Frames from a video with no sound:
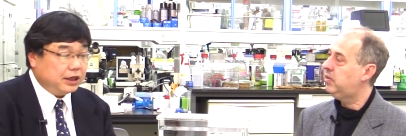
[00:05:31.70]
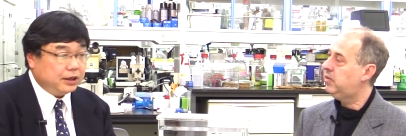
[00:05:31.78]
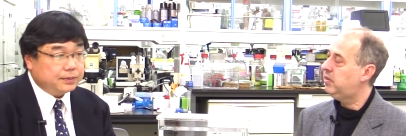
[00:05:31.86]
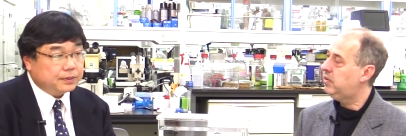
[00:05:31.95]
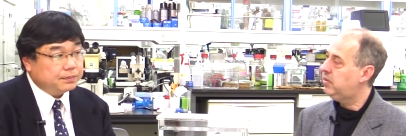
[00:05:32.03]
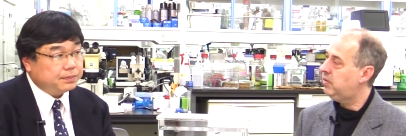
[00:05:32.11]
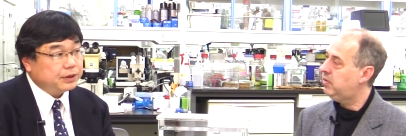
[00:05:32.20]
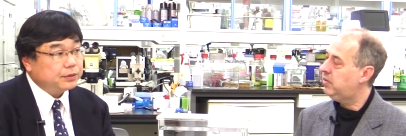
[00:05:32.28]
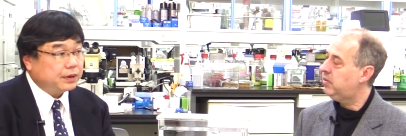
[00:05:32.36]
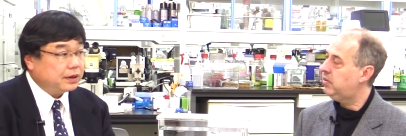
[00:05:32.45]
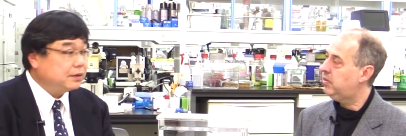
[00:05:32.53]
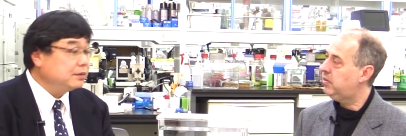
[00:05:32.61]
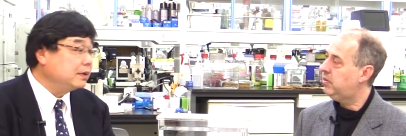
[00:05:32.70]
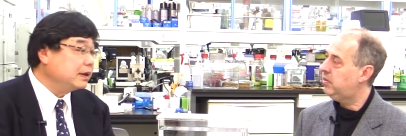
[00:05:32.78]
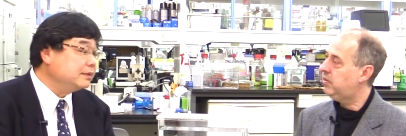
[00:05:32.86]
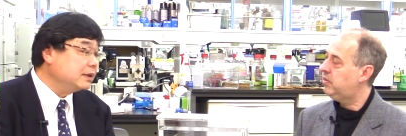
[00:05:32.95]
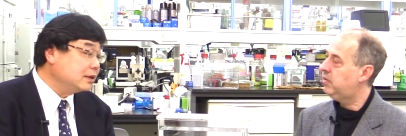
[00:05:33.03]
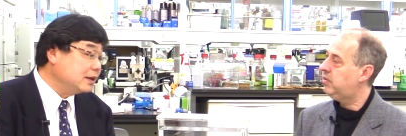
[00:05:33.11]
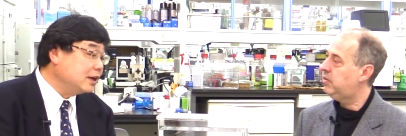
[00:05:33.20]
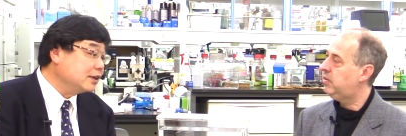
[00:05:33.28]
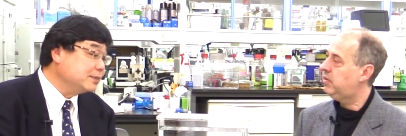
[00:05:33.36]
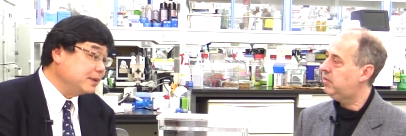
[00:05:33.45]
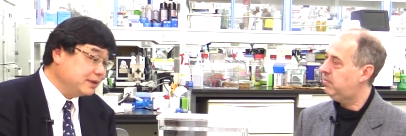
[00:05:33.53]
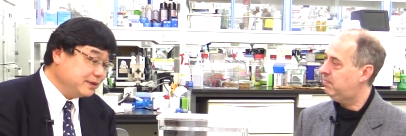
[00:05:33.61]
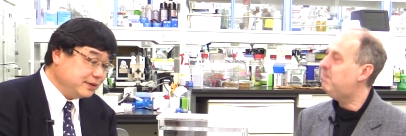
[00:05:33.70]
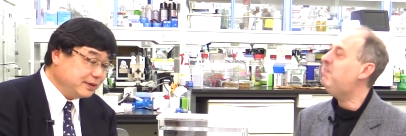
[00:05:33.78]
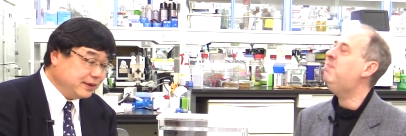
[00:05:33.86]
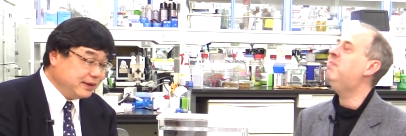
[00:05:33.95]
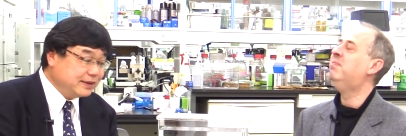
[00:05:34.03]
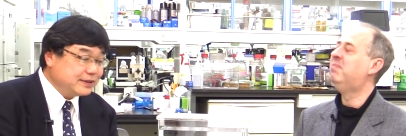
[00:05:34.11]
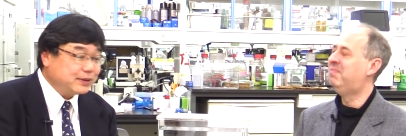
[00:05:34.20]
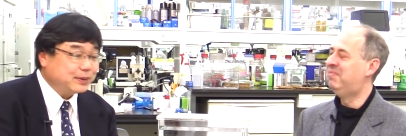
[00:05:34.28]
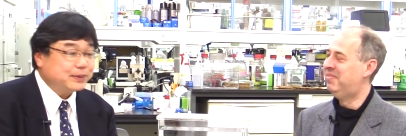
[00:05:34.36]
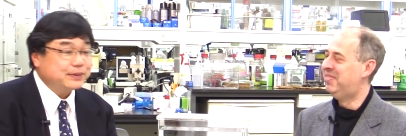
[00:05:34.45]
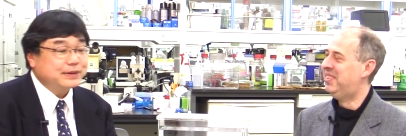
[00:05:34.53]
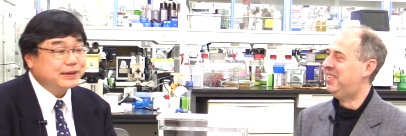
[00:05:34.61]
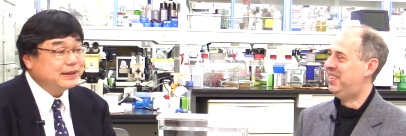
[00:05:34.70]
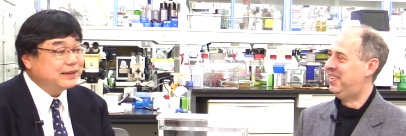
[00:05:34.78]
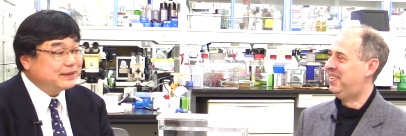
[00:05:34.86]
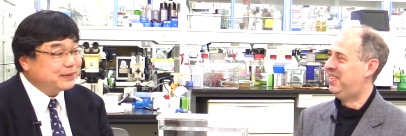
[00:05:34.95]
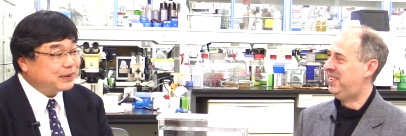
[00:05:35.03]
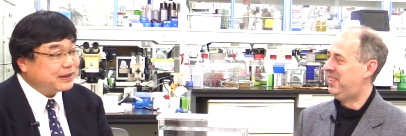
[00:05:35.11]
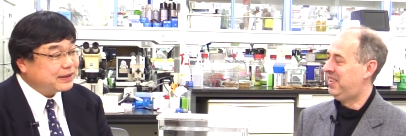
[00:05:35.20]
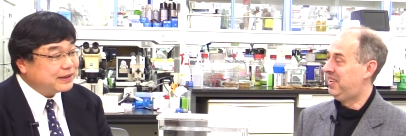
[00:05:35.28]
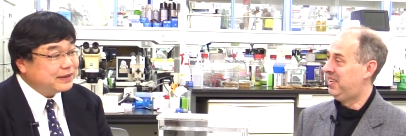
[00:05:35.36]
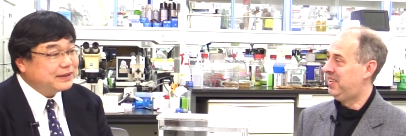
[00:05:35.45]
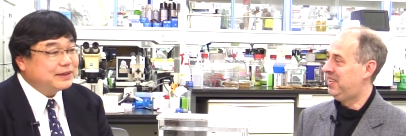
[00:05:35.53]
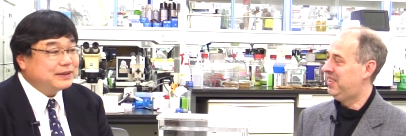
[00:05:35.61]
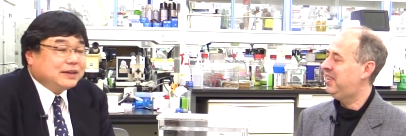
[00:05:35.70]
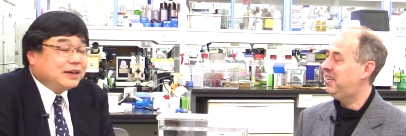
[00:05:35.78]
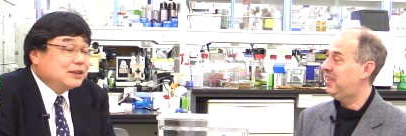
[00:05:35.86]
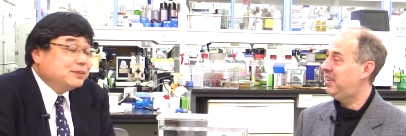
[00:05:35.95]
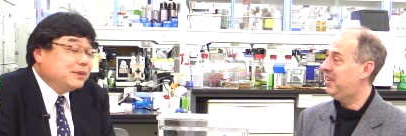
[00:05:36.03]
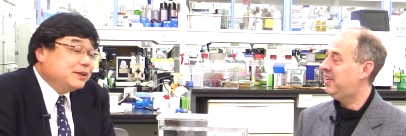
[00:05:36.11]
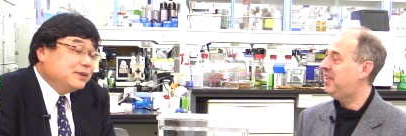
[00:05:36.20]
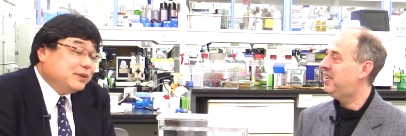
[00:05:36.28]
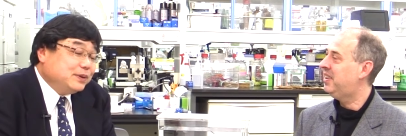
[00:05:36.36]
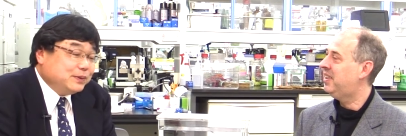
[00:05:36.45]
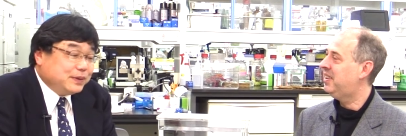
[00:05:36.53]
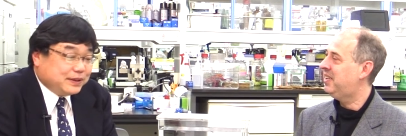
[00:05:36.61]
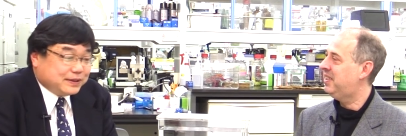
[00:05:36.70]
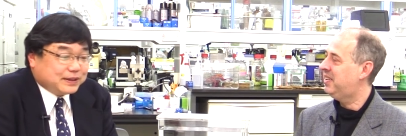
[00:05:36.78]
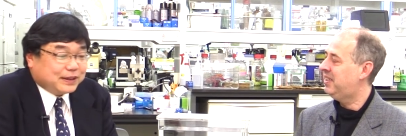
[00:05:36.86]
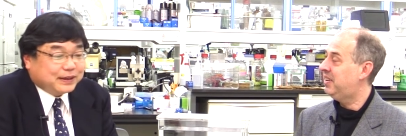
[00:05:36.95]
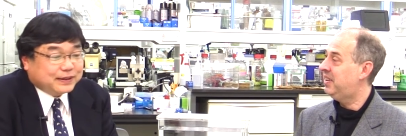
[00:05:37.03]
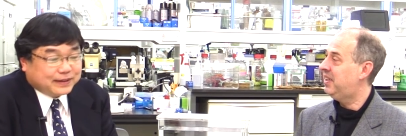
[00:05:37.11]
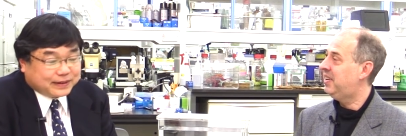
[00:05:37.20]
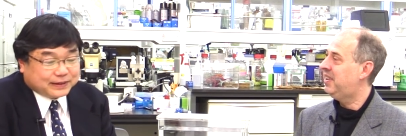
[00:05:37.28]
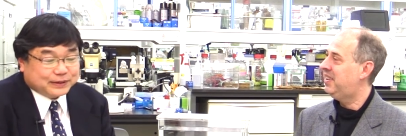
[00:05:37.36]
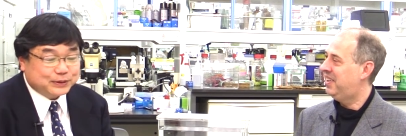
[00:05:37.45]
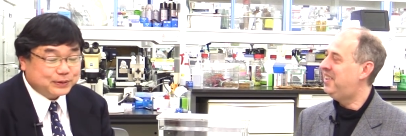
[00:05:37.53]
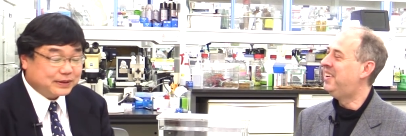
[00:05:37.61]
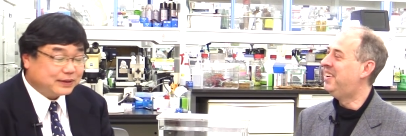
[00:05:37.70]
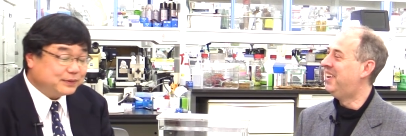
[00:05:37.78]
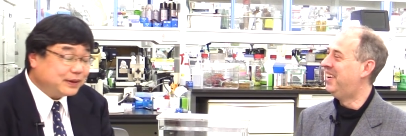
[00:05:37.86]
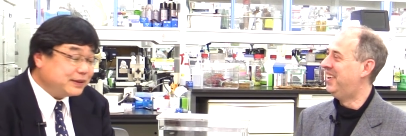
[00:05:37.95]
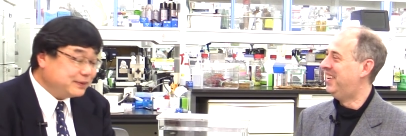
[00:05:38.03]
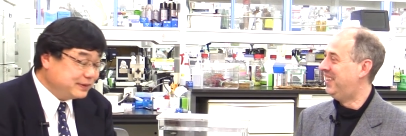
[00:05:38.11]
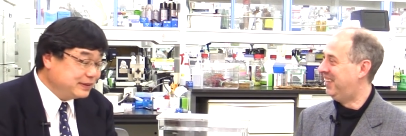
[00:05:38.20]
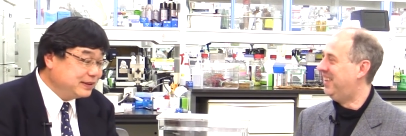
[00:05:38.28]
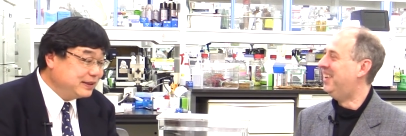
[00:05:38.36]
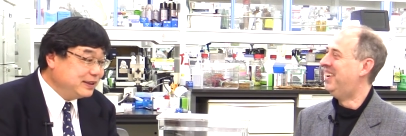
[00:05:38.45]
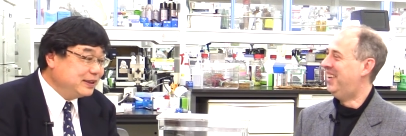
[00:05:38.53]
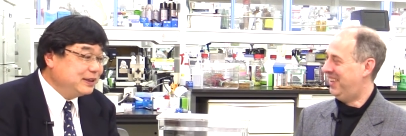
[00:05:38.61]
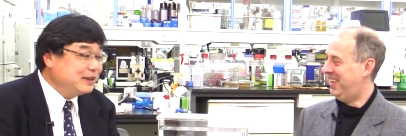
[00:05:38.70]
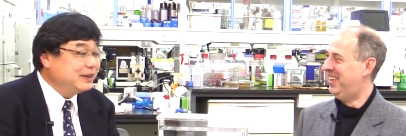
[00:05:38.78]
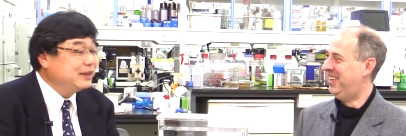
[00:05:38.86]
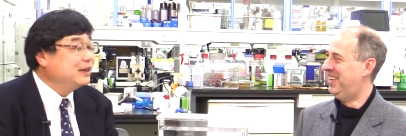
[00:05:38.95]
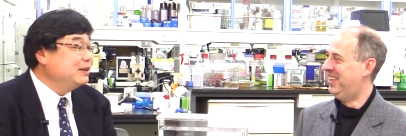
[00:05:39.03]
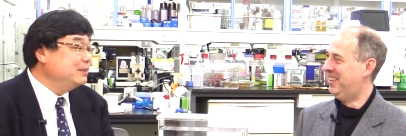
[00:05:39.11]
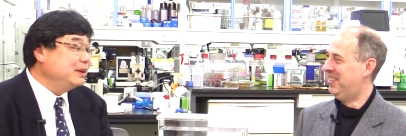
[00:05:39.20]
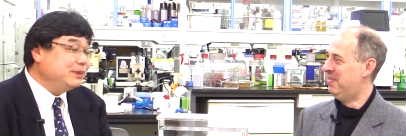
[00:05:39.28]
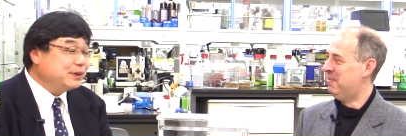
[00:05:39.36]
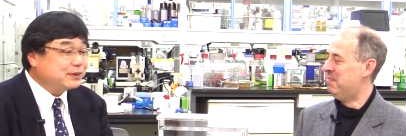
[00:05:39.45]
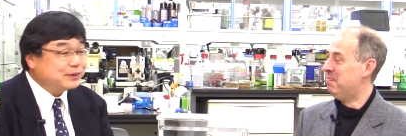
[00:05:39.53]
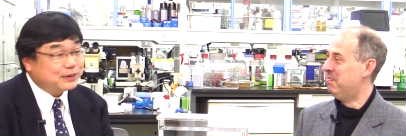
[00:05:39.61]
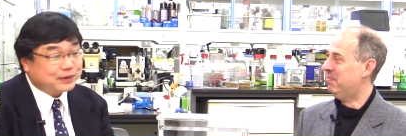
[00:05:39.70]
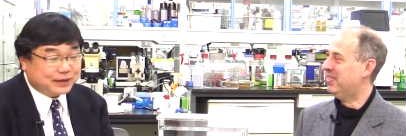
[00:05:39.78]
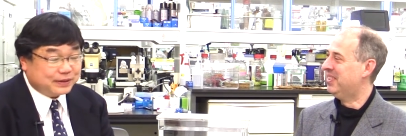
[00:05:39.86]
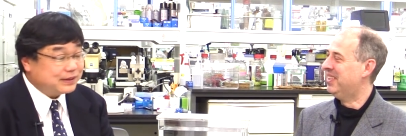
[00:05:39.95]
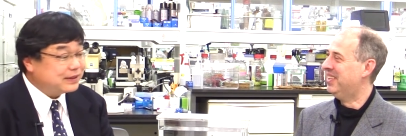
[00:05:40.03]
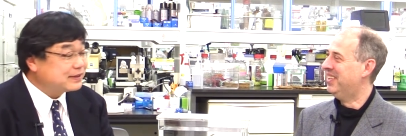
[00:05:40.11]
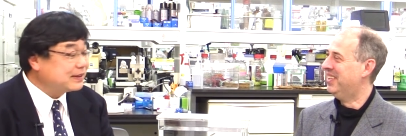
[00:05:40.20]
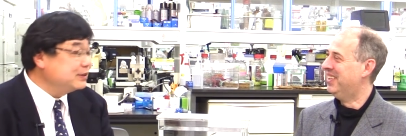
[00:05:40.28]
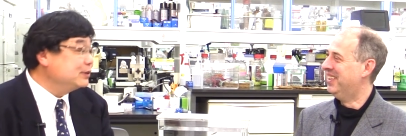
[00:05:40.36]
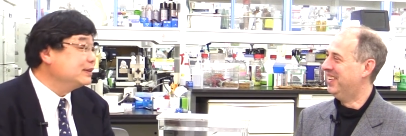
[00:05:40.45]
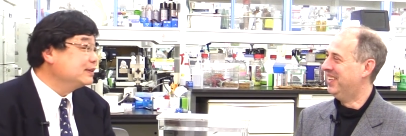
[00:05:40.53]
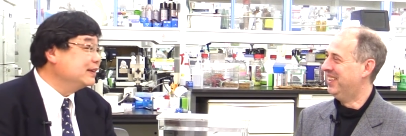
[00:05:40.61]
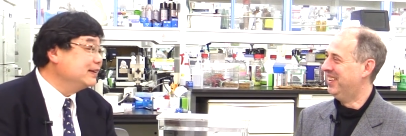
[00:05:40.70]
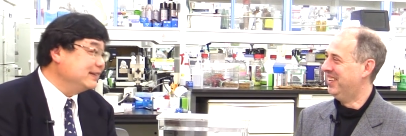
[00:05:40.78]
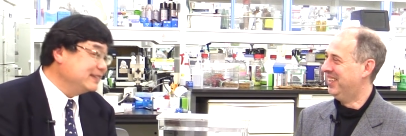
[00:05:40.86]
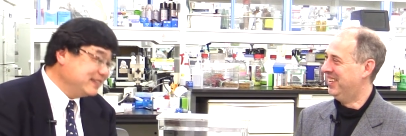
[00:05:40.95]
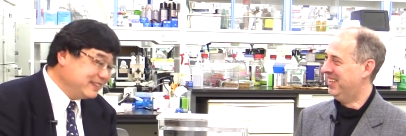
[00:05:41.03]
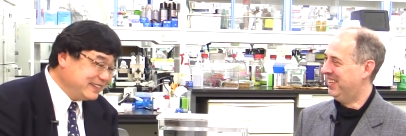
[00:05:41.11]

Speaker 1: even between wife and husband. Mm. So why husband always surrender to the wife? Maybe controlling this neural circuit.